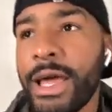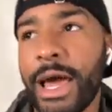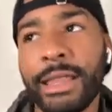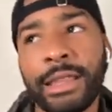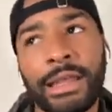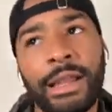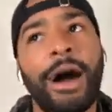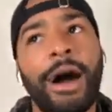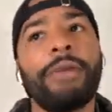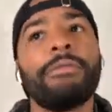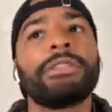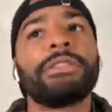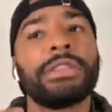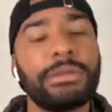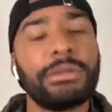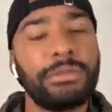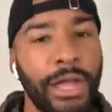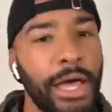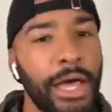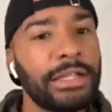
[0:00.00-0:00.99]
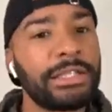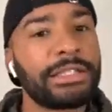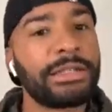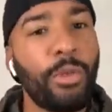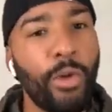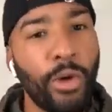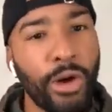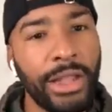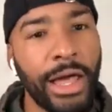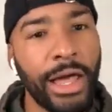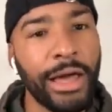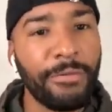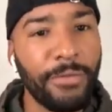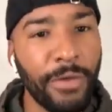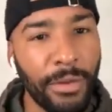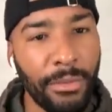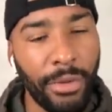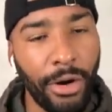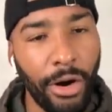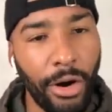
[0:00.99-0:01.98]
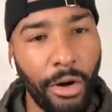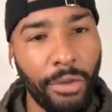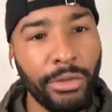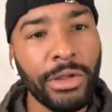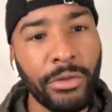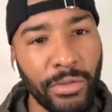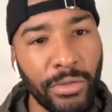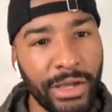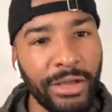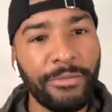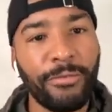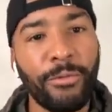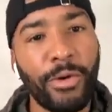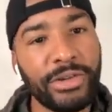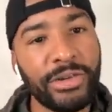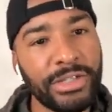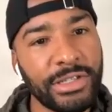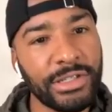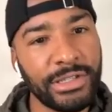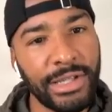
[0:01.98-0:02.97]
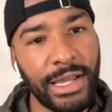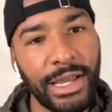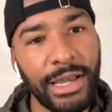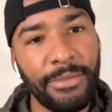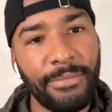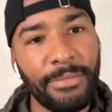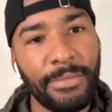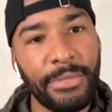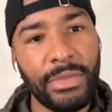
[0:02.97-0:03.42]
And then obviously playing a sport like football only reinforces that.